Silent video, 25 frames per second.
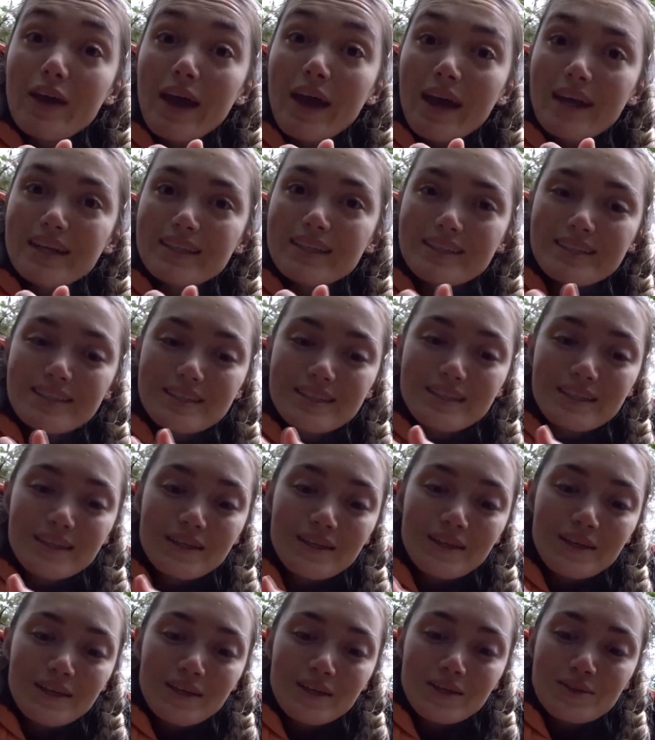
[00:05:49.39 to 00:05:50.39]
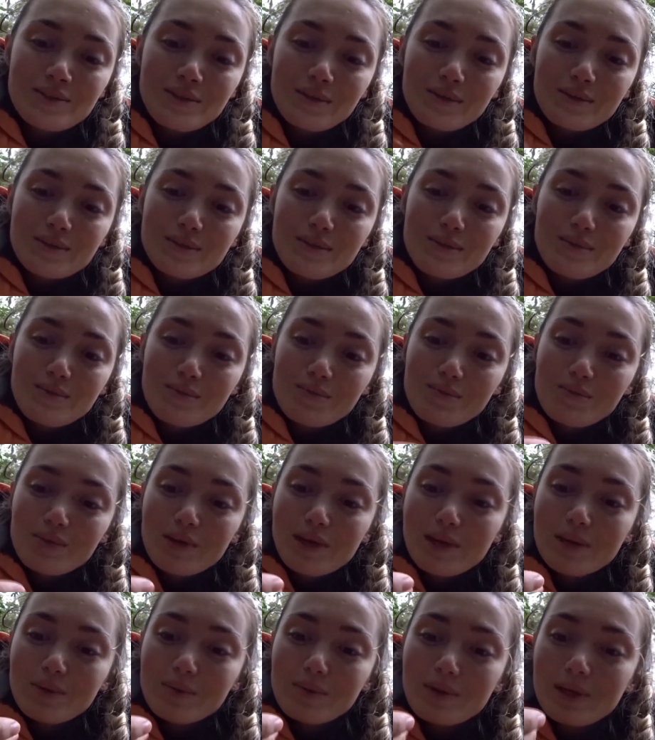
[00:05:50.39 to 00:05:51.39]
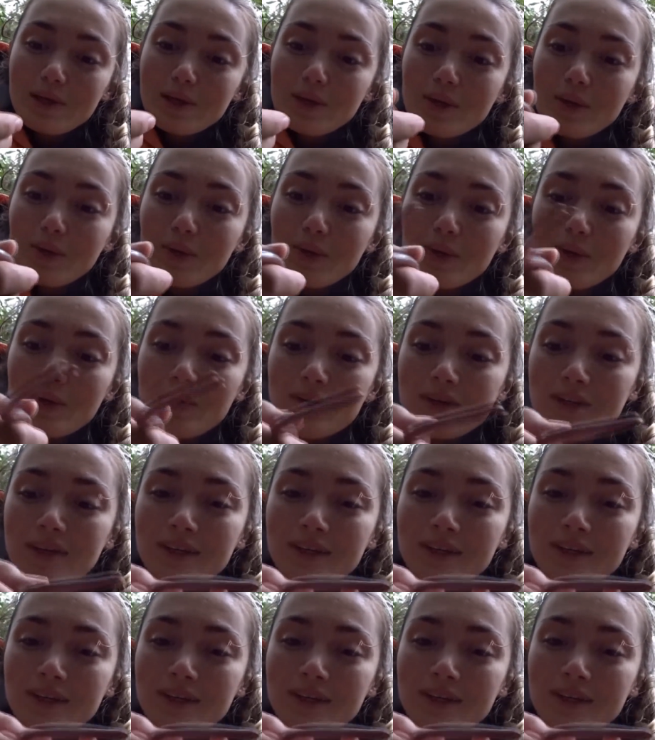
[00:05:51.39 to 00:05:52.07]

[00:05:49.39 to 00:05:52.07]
ants. So it's really, really cool.